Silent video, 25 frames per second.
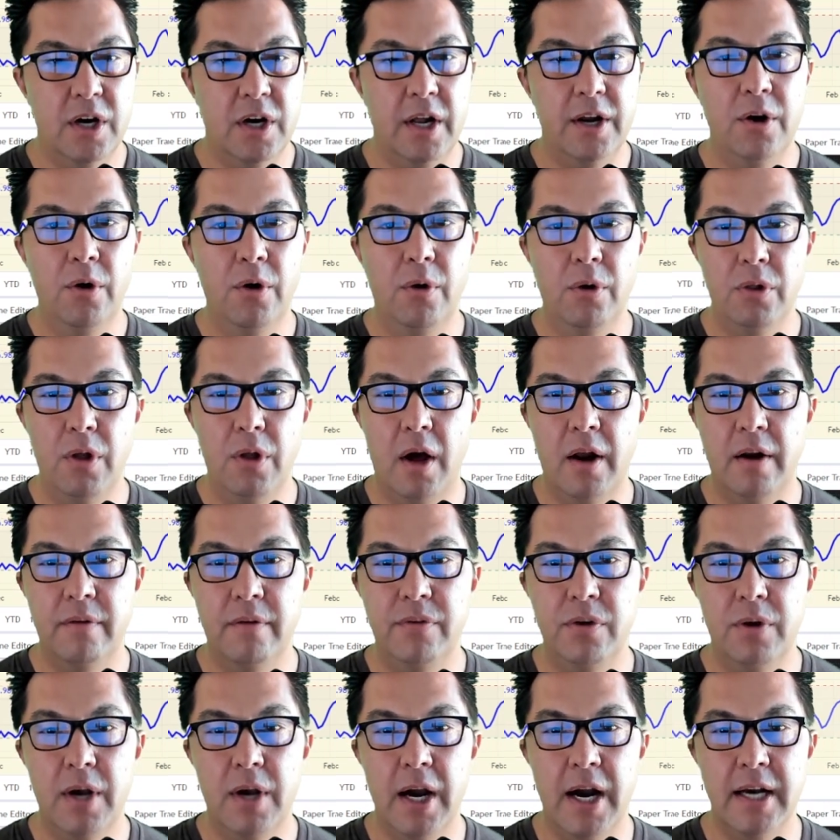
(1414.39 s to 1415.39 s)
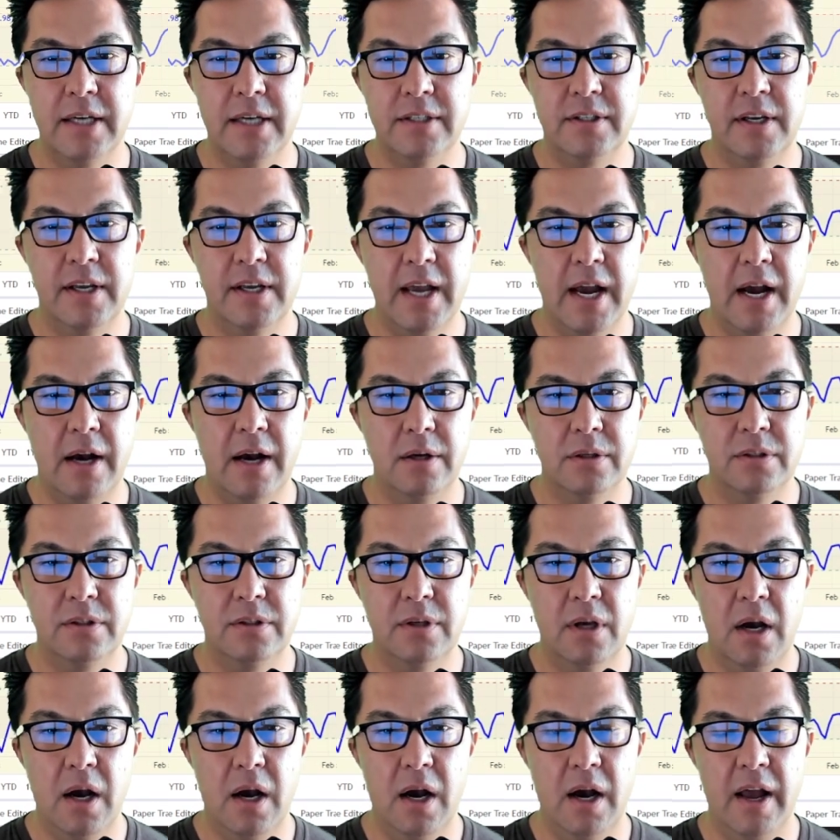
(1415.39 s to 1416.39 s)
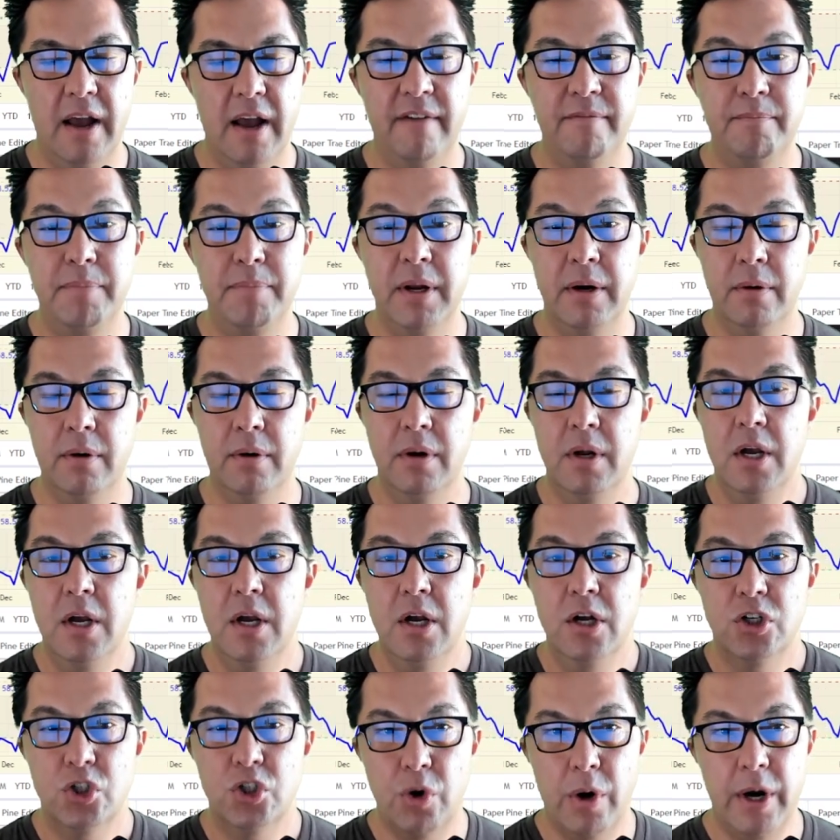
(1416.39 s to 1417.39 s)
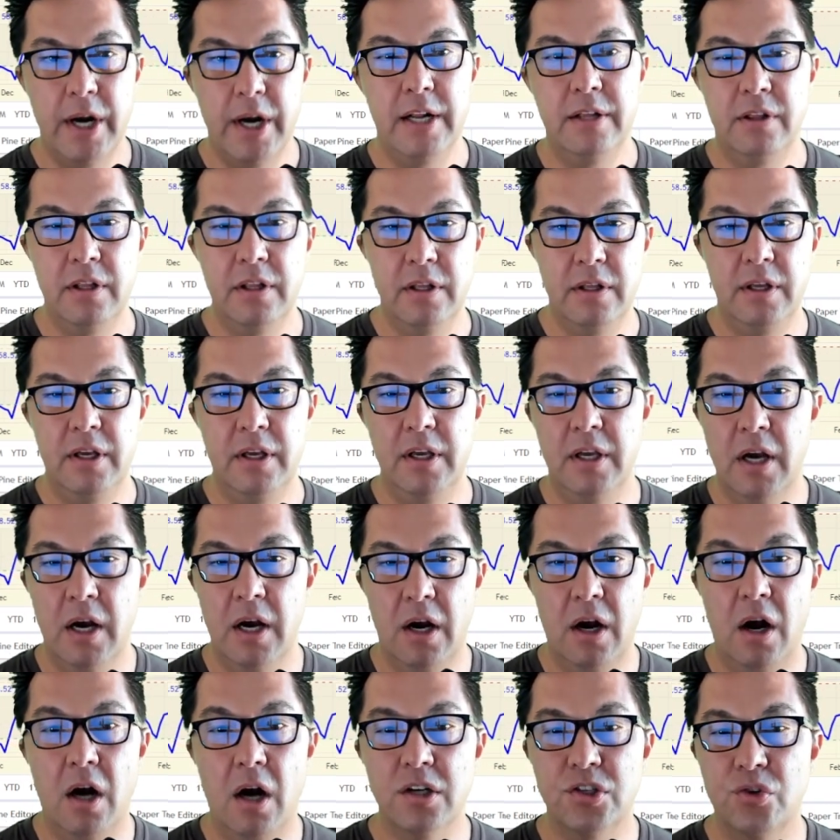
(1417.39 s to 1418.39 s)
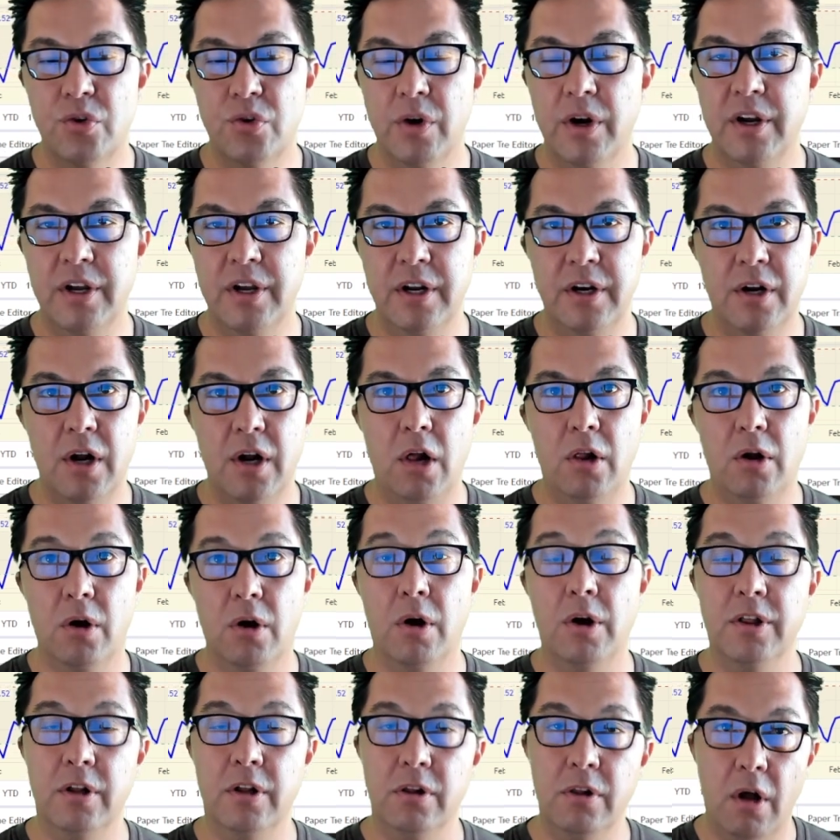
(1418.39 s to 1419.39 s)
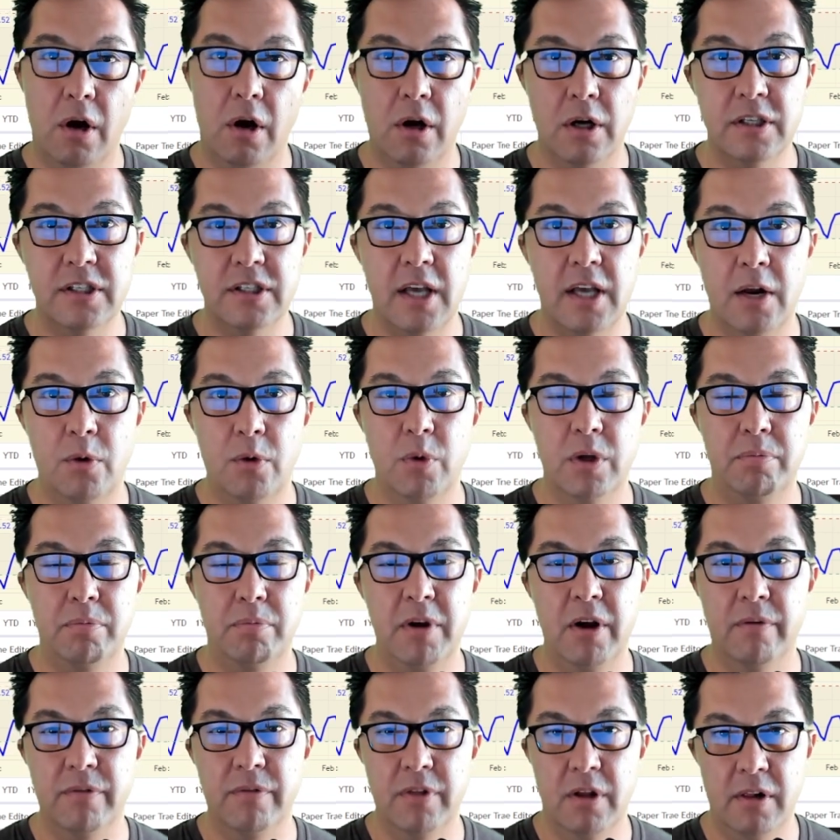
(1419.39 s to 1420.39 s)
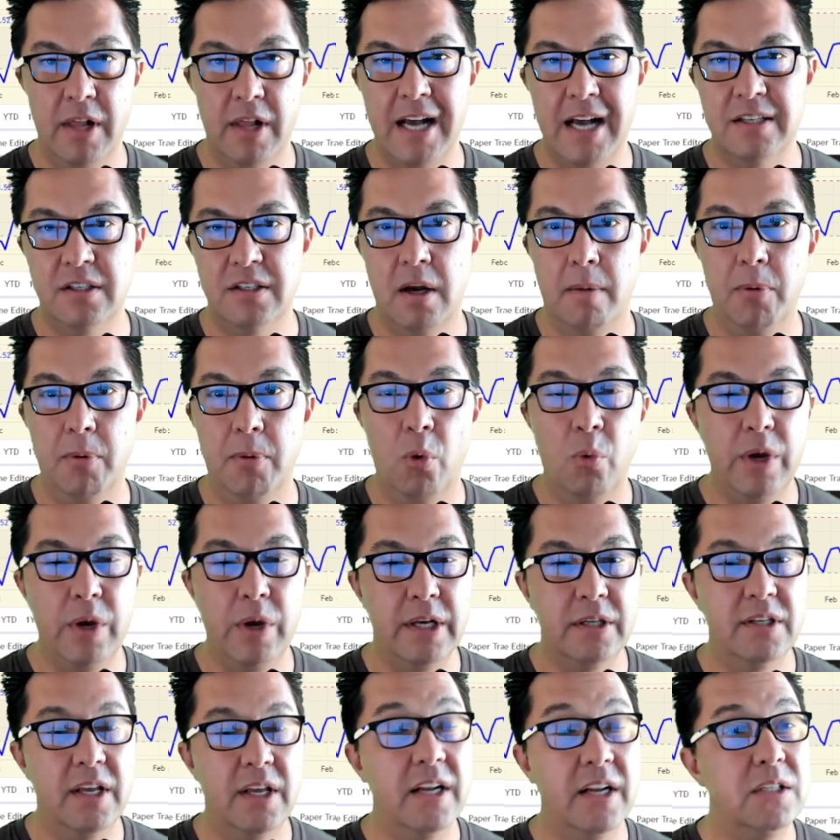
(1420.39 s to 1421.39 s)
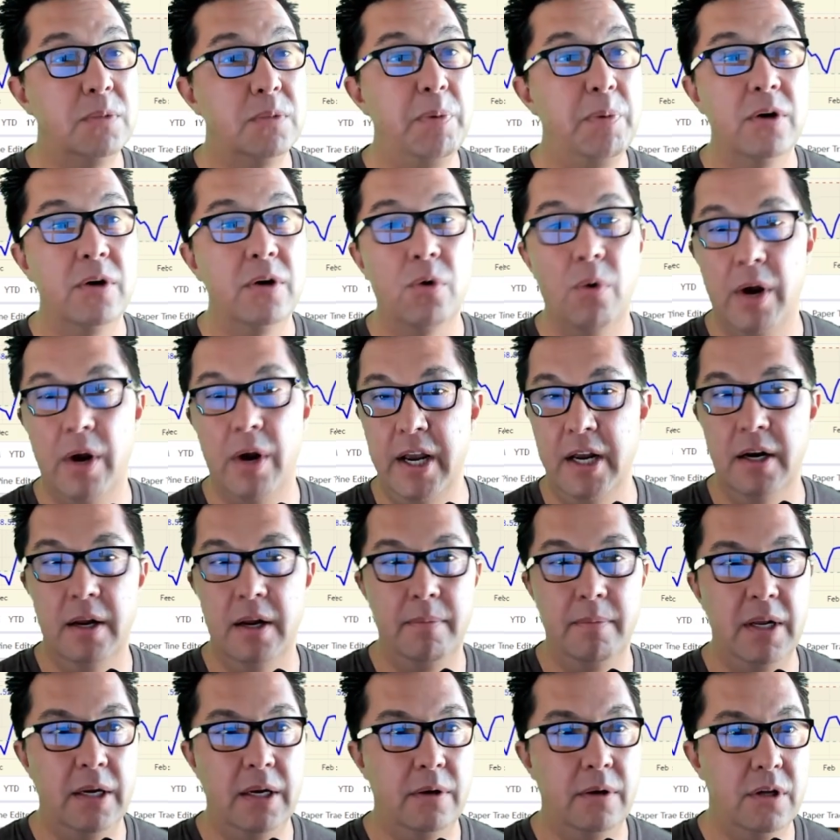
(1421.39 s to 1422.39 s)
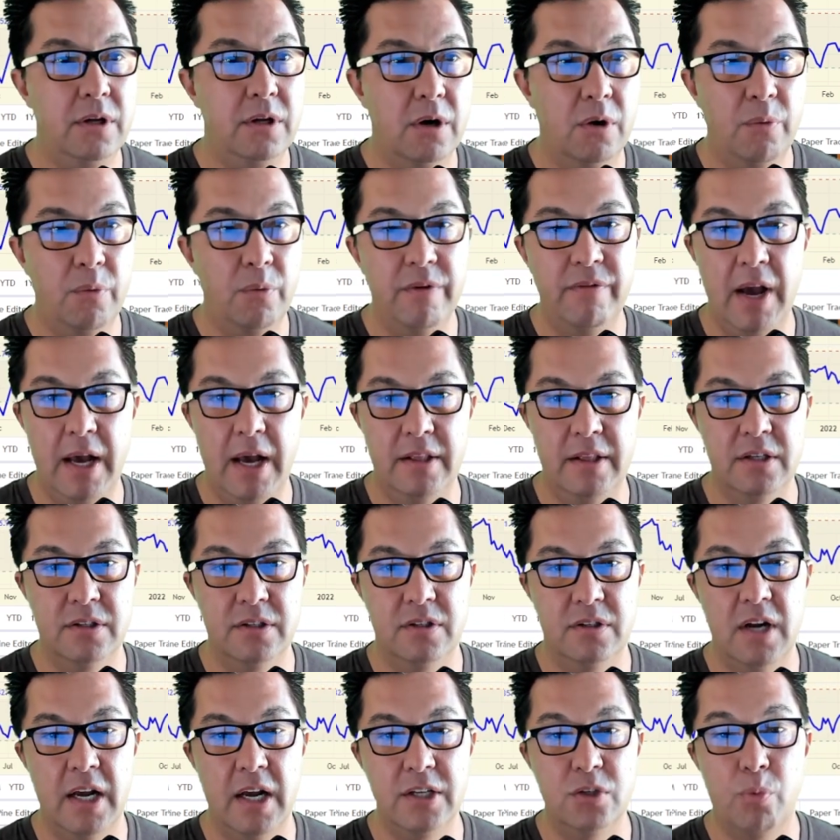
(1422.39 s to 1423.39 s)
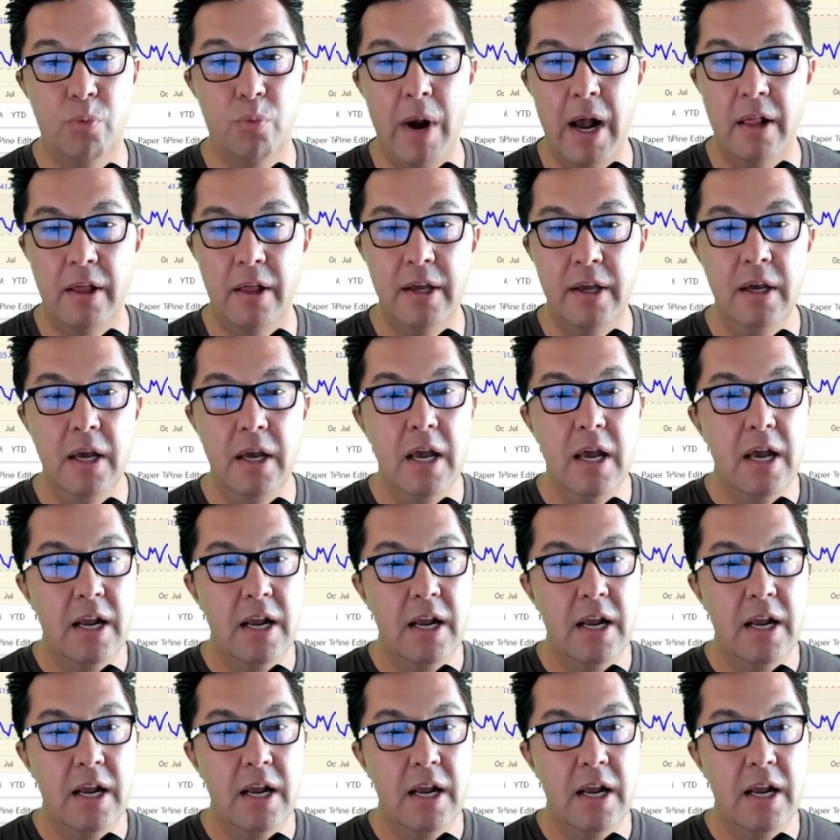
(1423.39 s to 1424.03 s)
I know a lot of you guys and gals have been trading the Australian dollar on the long side with me over the last couple of weeks, and it's been great. I mean, we've had this nice rally.